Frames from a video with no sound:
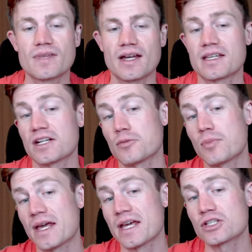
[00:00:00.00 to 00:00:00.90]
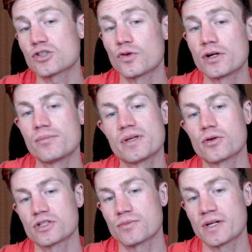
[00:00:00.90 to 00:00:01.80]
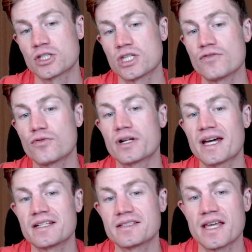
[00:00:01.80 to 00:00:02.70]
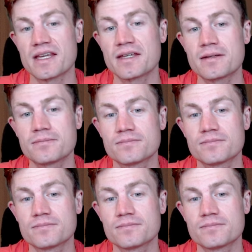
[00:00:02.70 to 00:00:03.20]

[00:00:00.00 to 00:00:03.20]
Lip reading: I cannot play h4 because my g4 knight is hanging.